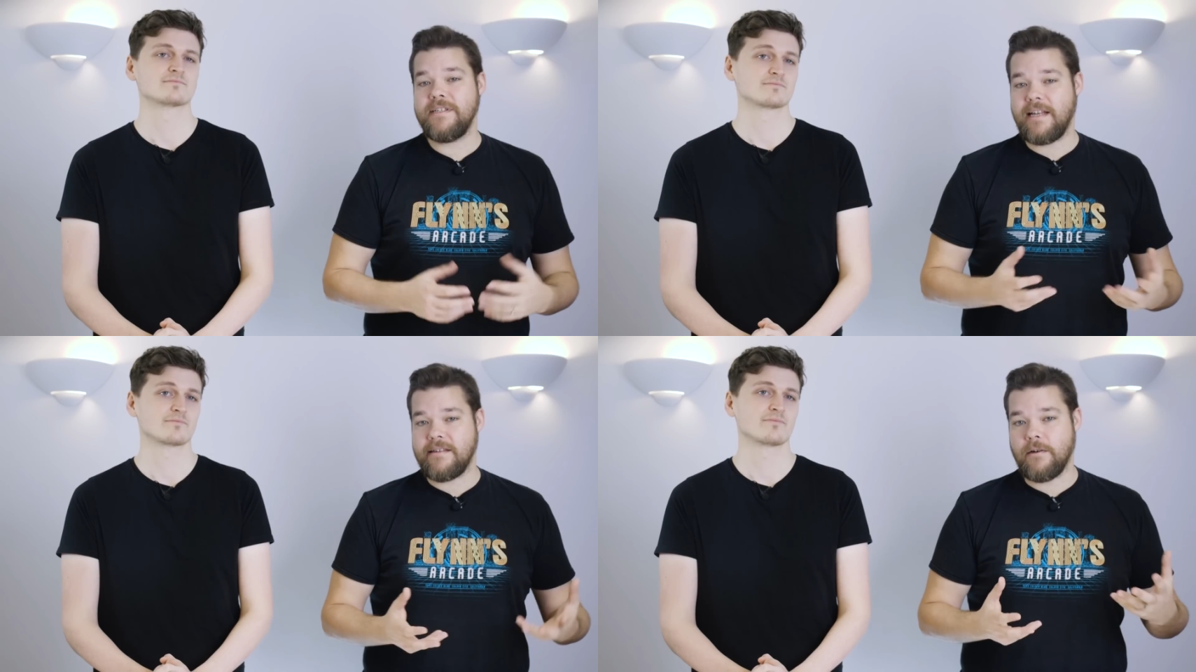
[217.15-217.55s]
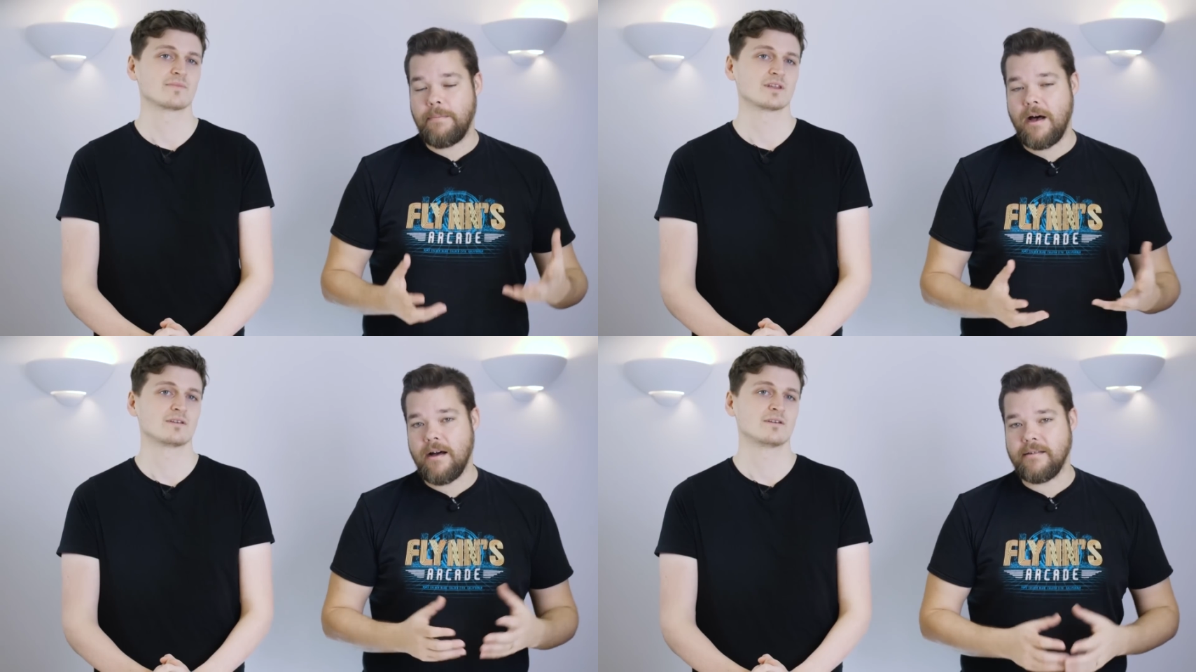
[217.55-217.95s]
Speaker 1: its desktop
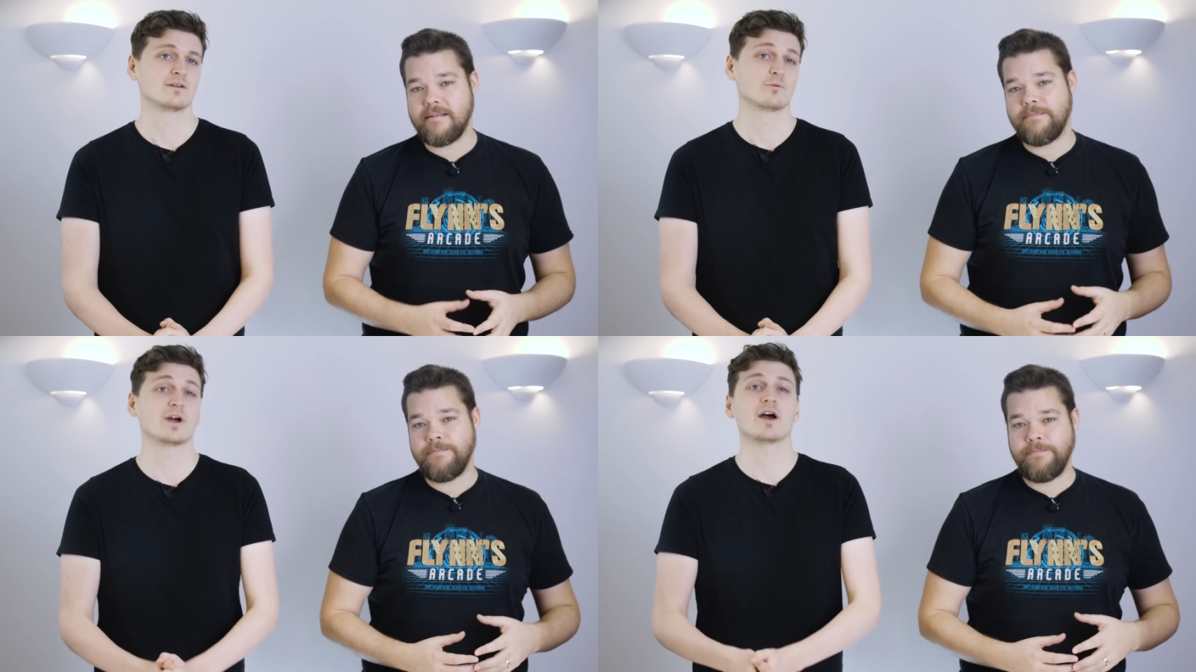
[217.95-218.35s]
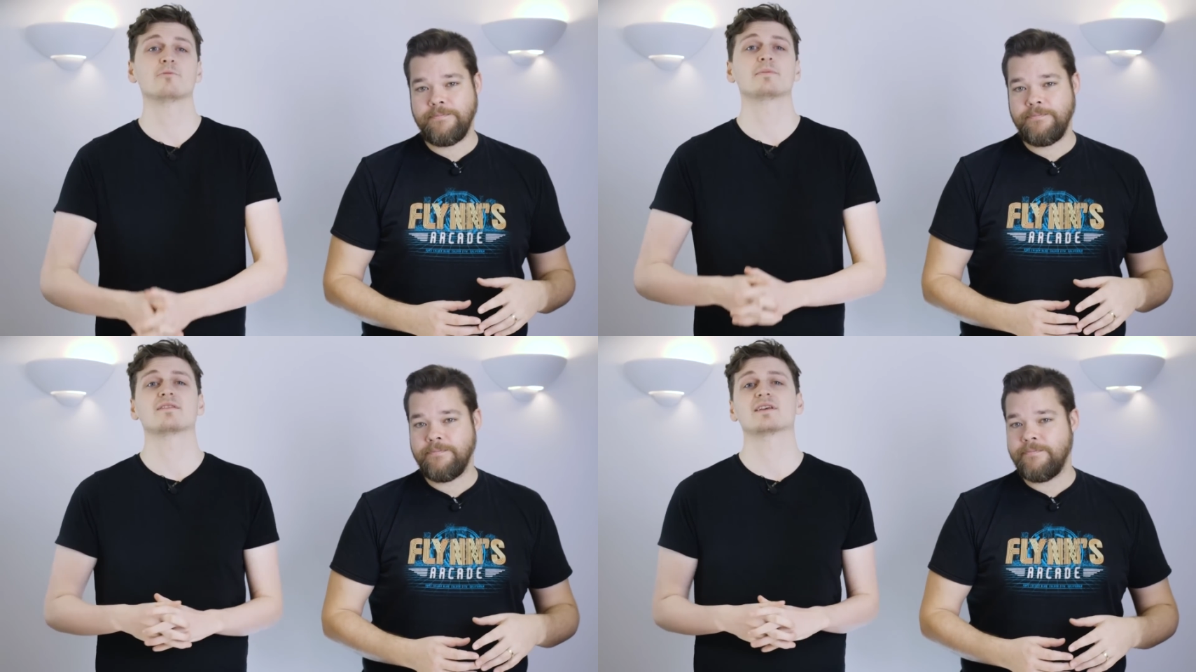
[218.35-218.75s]
parts. We're
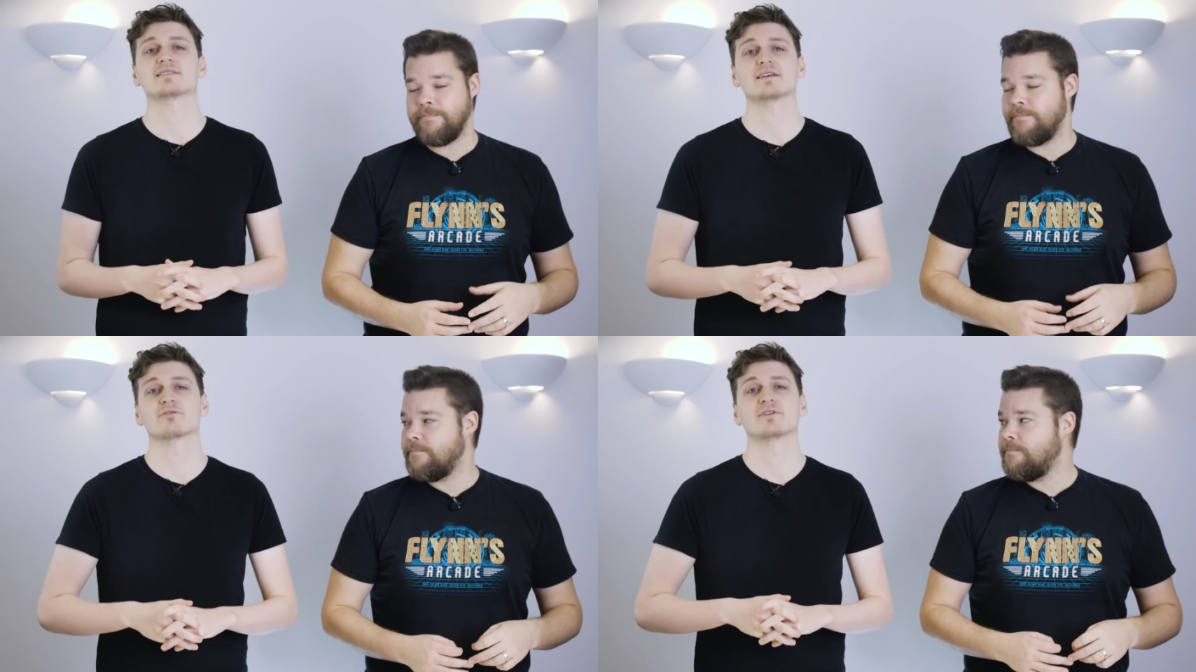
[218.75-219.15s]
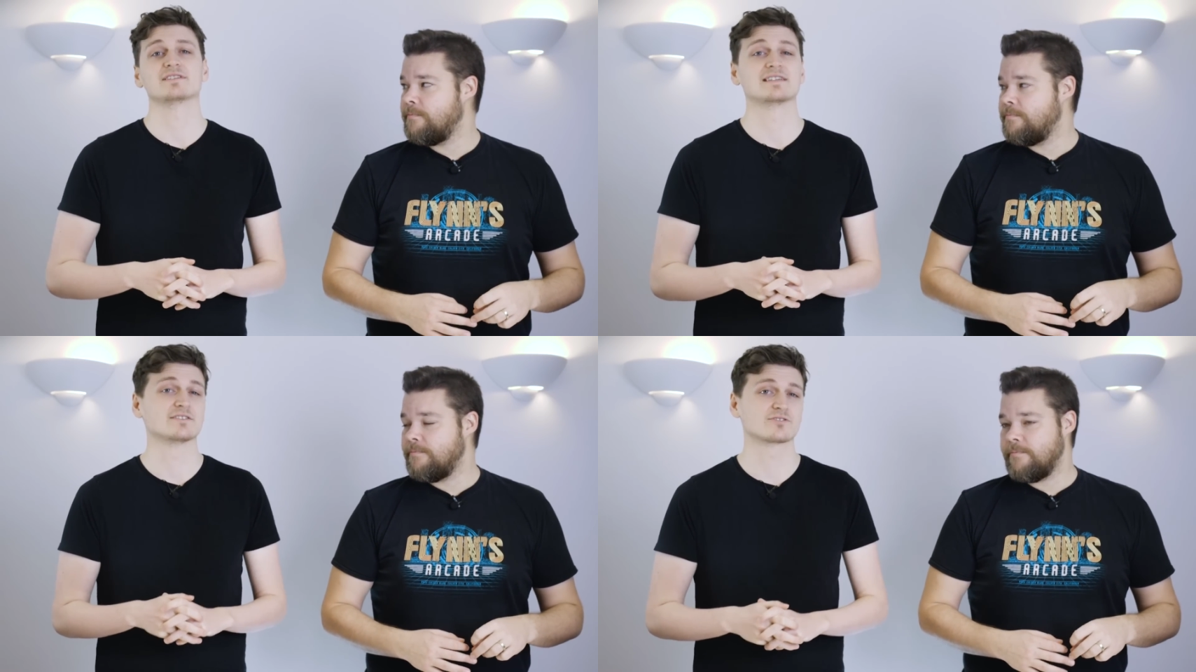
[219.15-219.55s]
hoping this increase
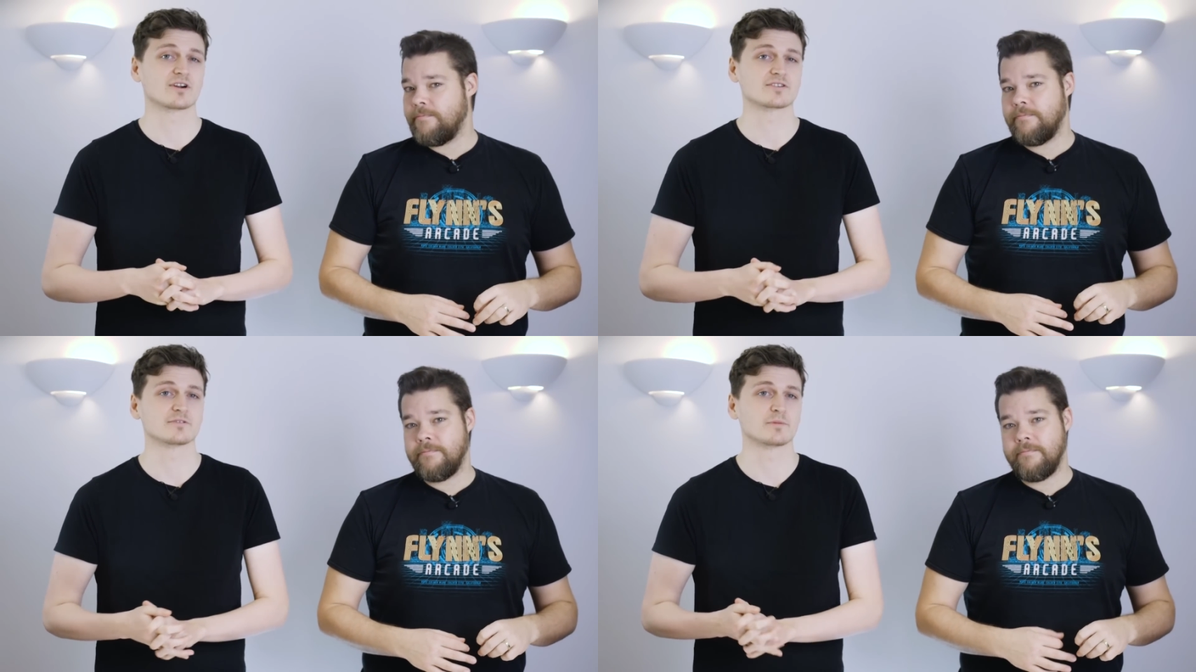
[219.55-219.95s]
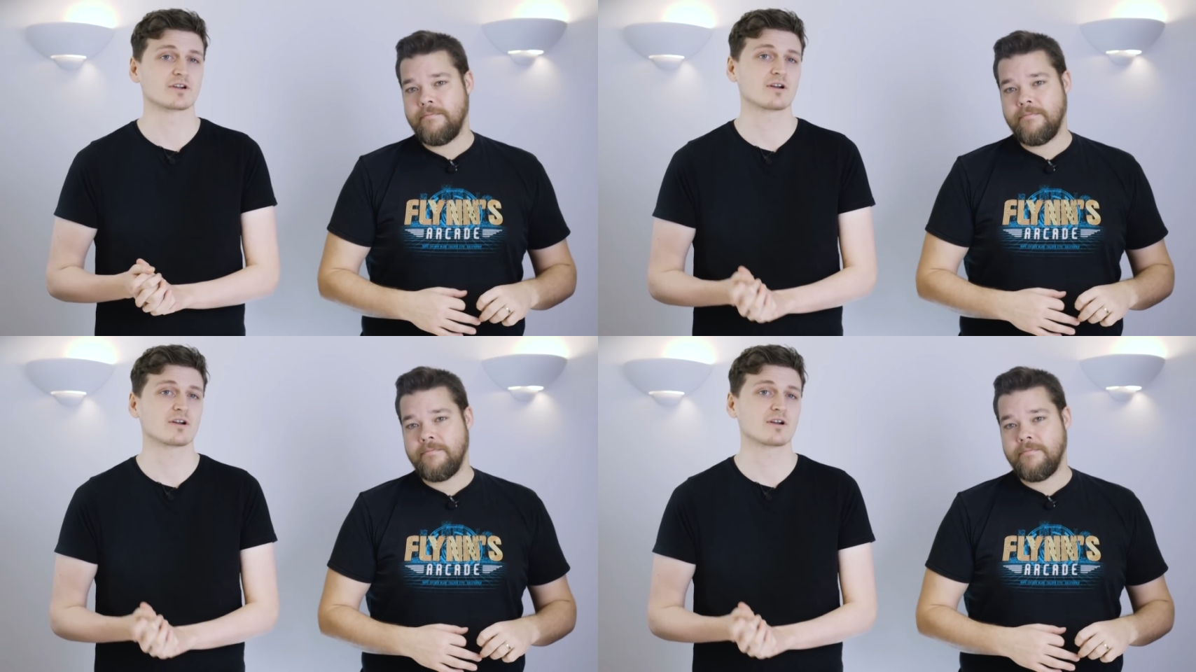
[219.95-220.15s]
in instructions per